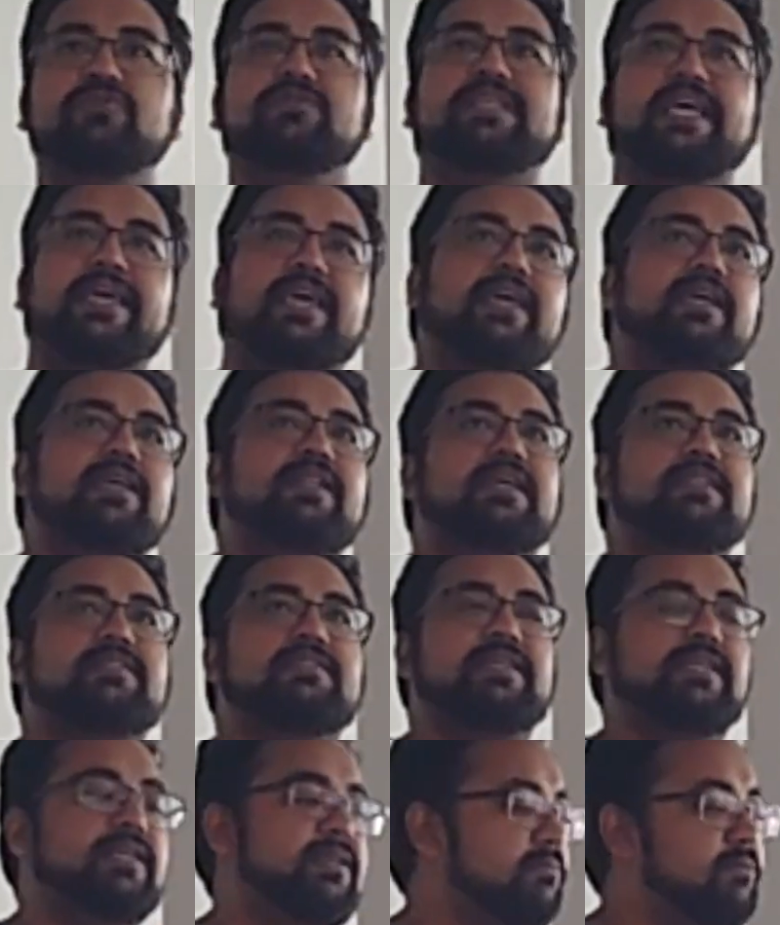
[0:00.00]
today,
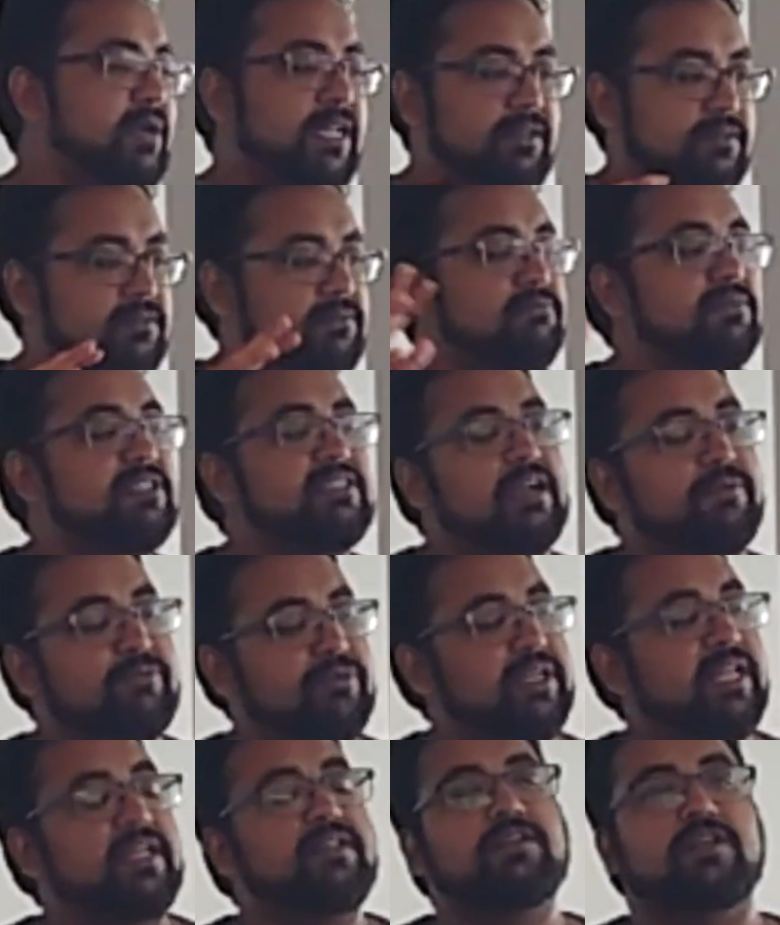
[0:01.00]
let's say, well,
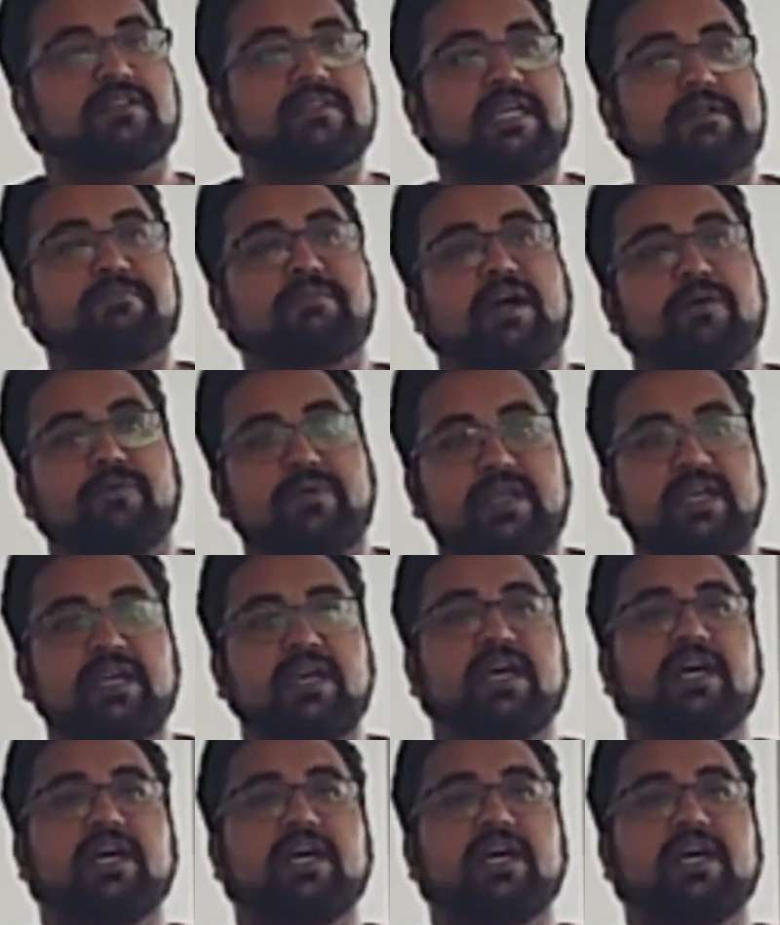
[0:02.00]
Xamarin and .NET MAUI.